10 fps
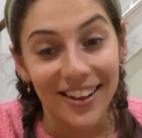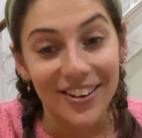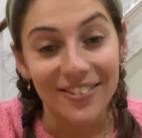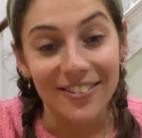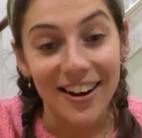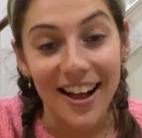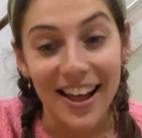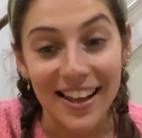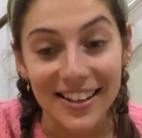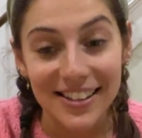
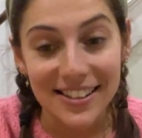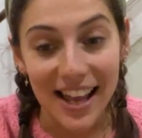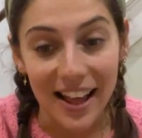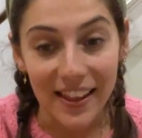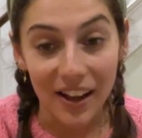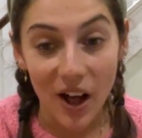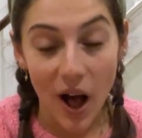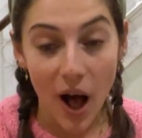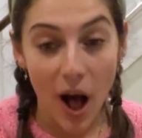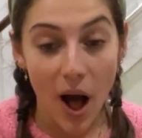Great and then
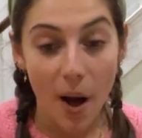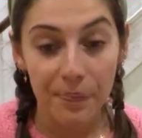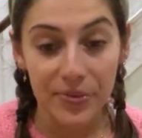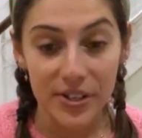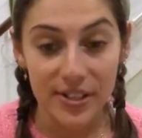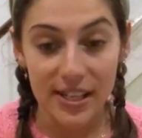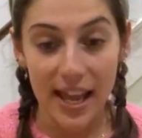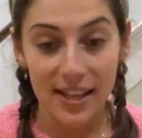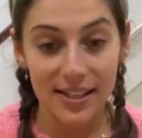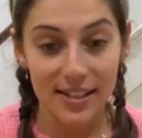come to
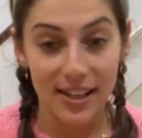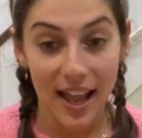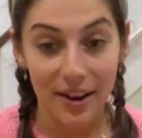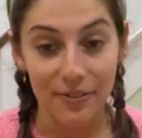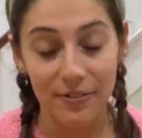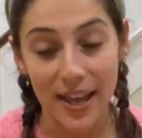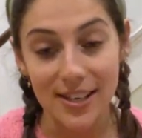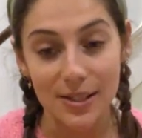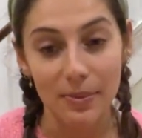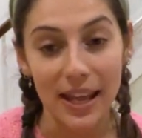sit and
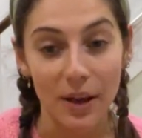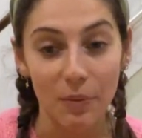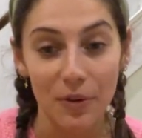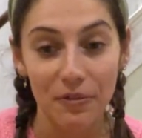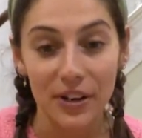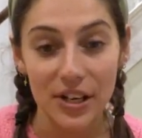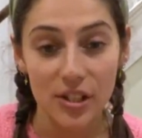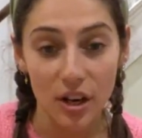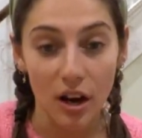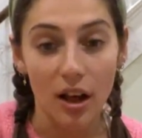face me and we'll finish
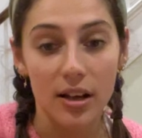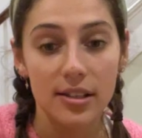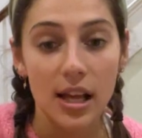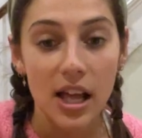the class.